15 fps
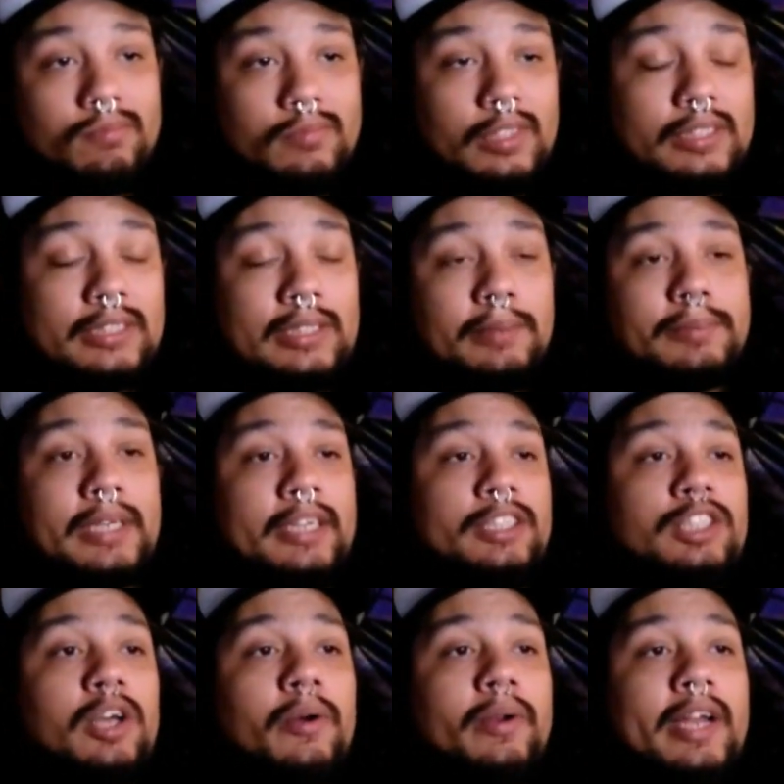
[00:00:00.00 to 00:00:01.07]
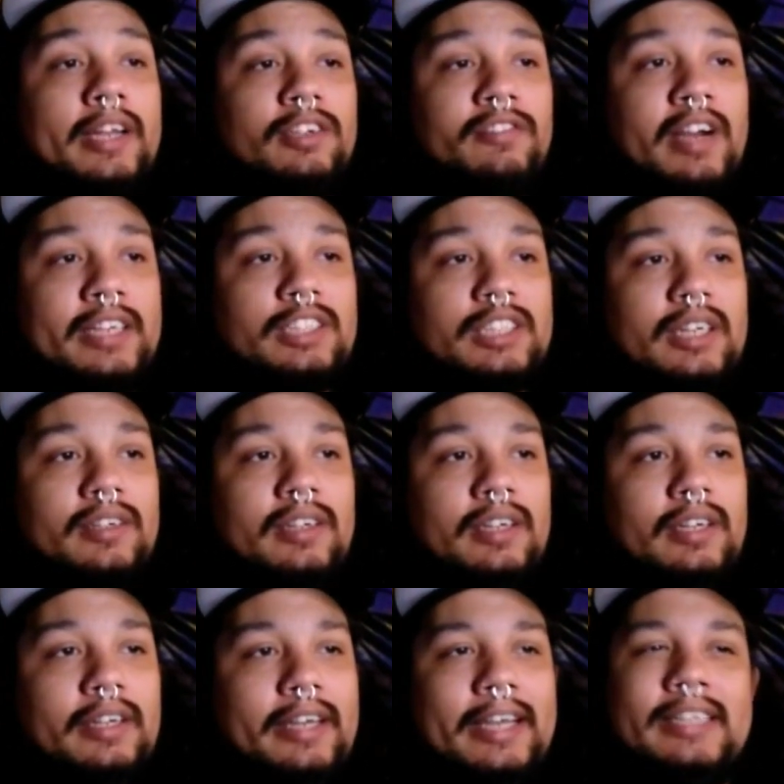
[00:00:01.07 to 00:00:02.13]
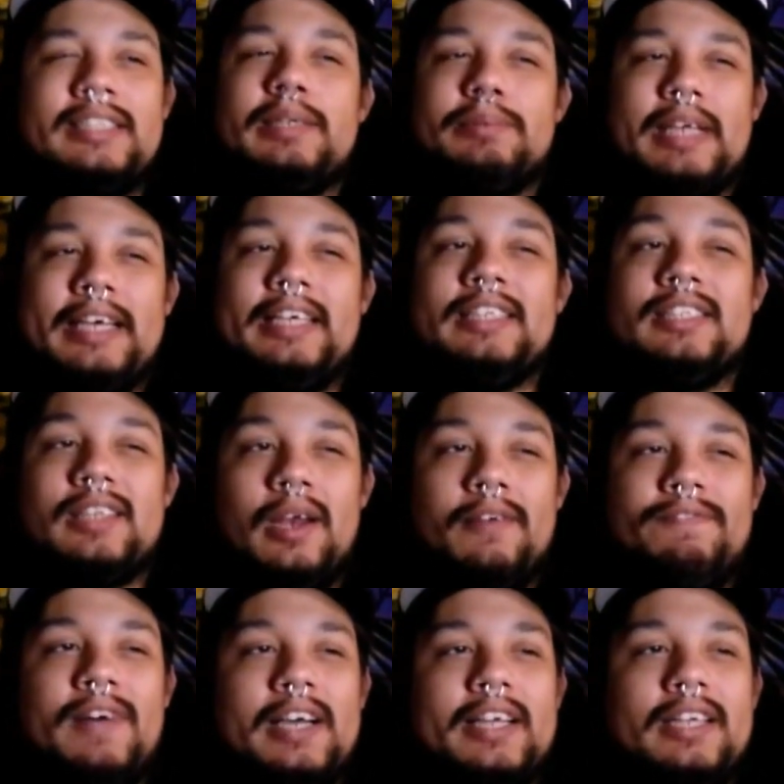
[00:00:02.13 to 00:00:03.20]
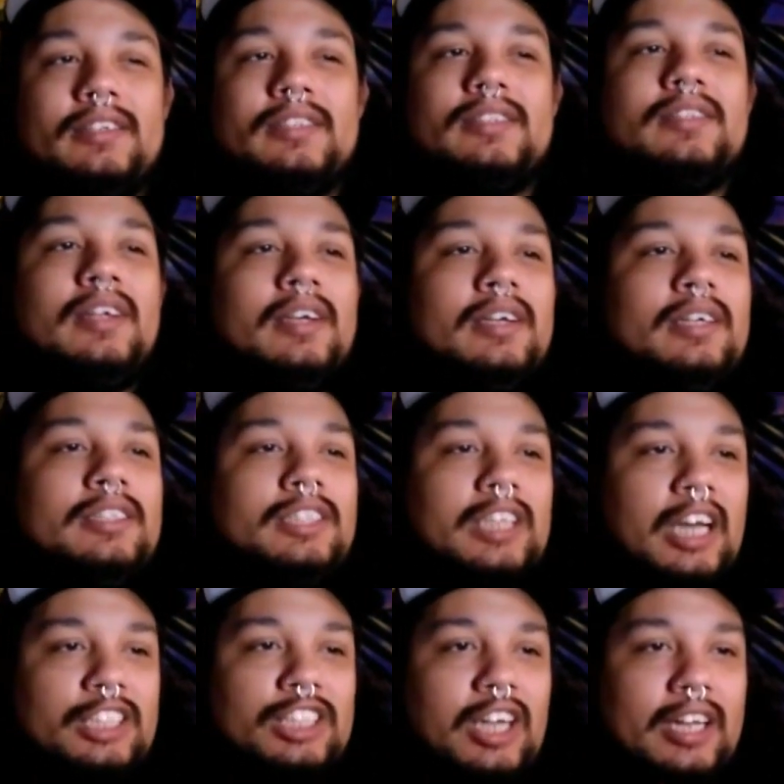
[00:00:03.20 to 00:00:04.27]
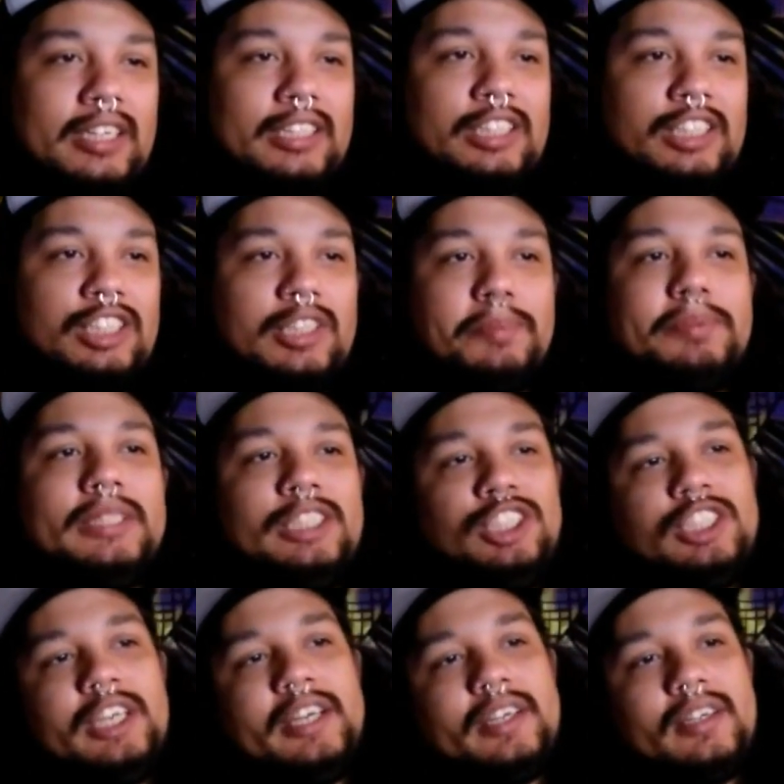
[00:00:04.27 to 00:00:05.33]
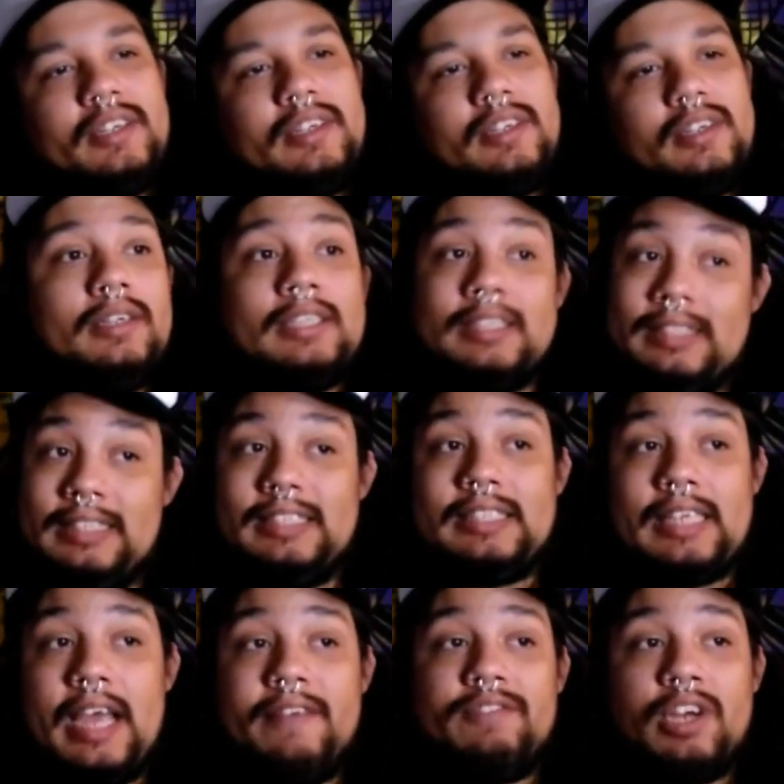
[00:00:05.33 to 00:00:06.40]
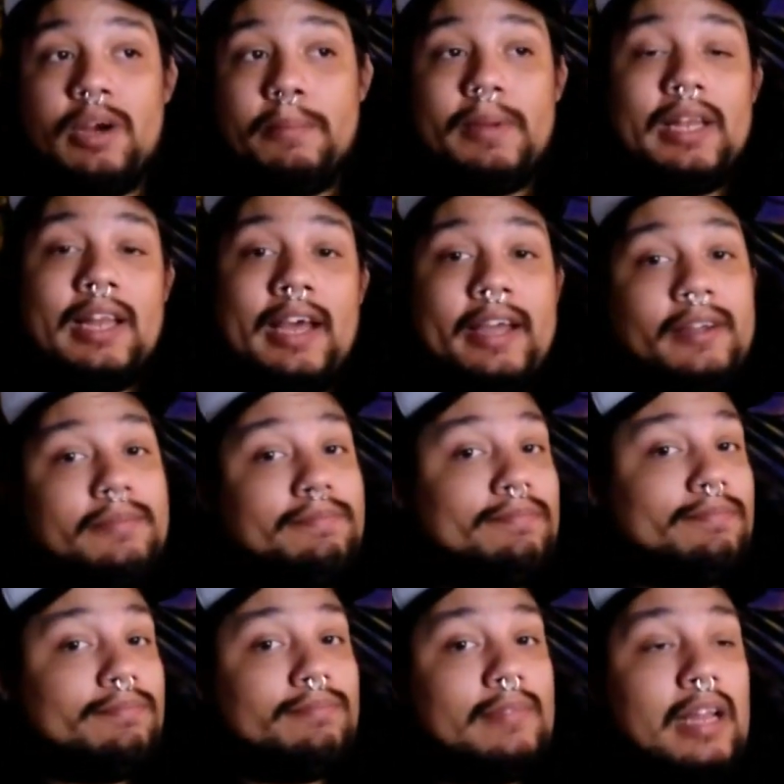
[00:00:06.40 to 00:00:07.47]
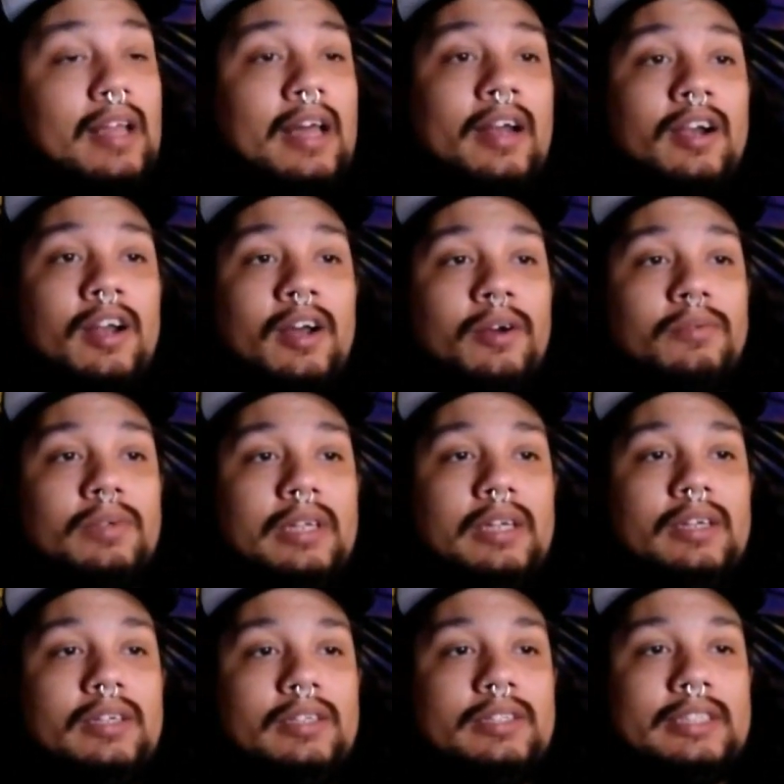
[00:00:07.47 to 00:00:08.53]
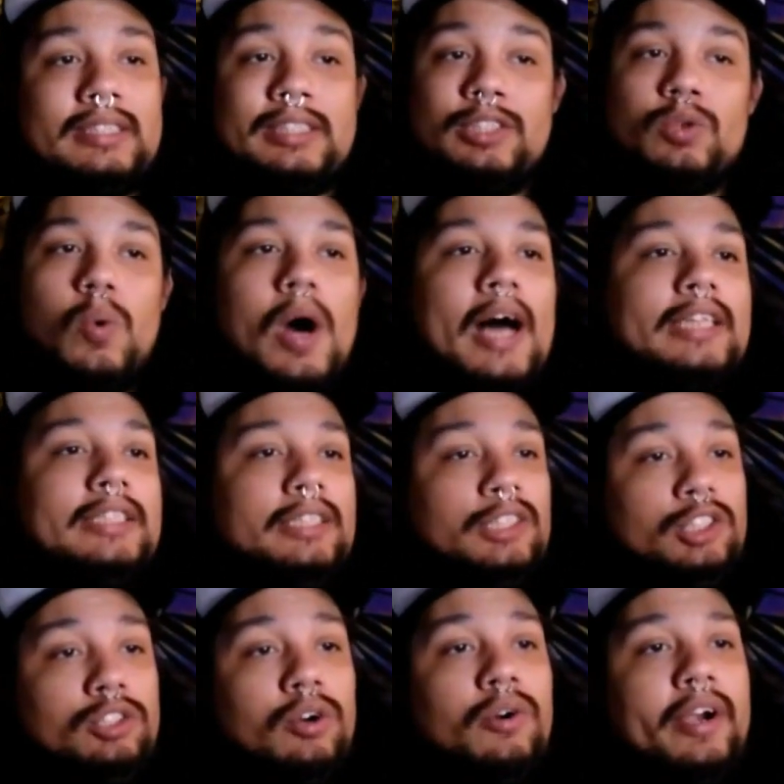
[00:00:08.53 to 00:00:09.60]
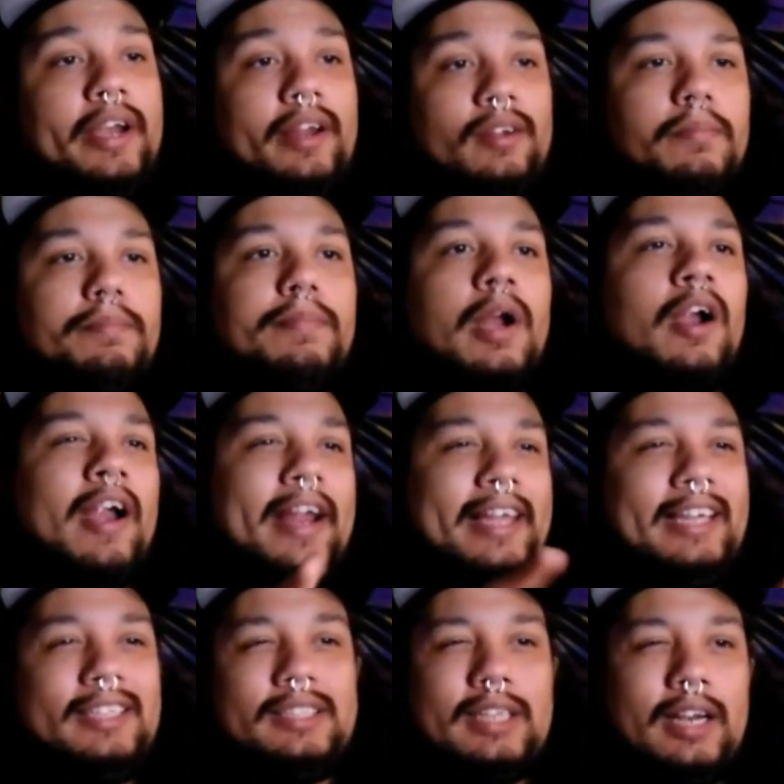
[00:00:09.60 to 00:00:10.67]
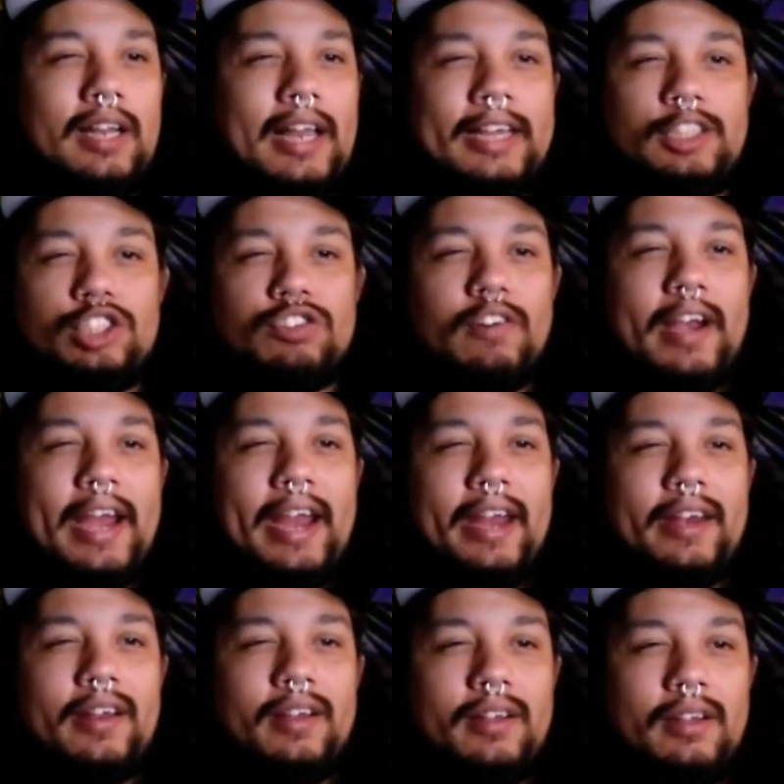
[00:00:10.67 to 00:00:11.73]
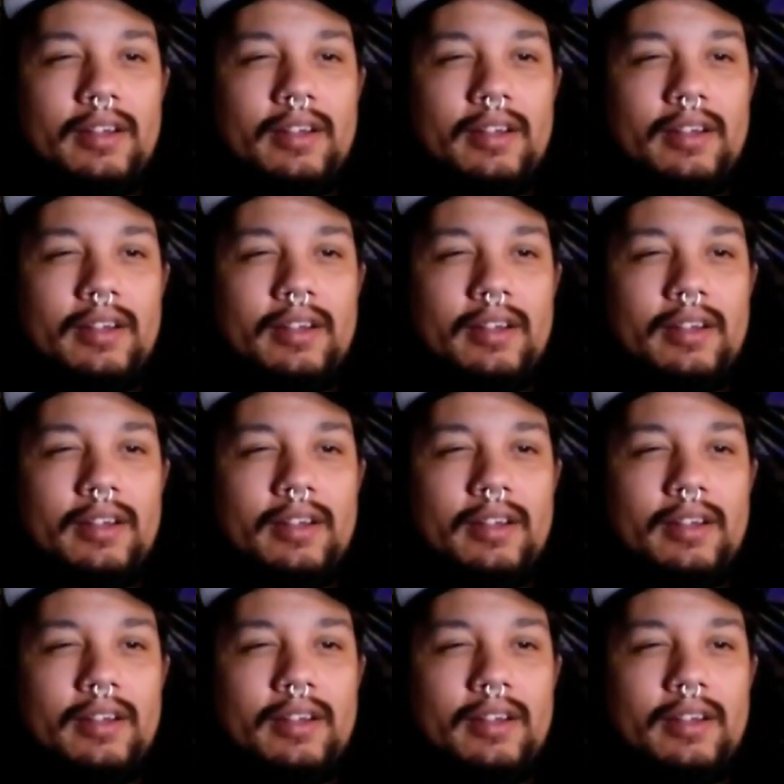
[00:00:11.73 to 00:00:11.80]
it seems like it's going that direction. It seems like he's gonna fucking touch on this gypsy chick. Because he saved her, but like, I don't know. This is Quasi's story. But alright, he's gonna like train